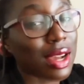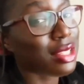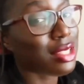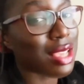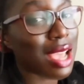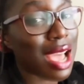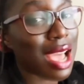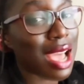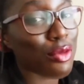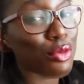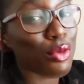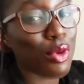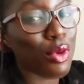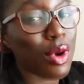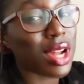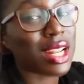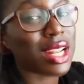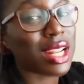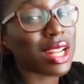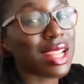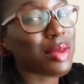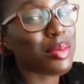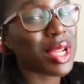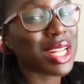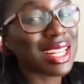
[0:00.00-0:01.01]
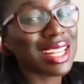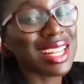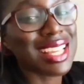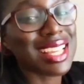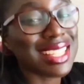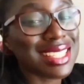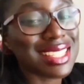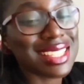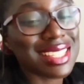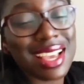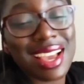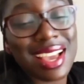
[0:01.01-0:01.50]
to have one of them at
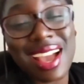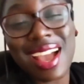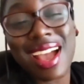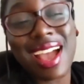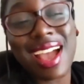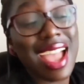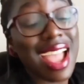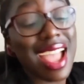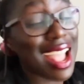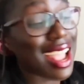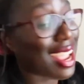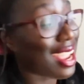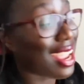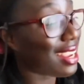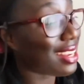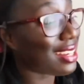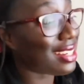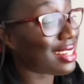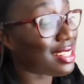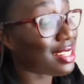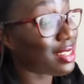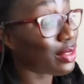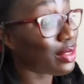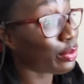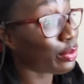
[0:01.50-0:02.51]
least. And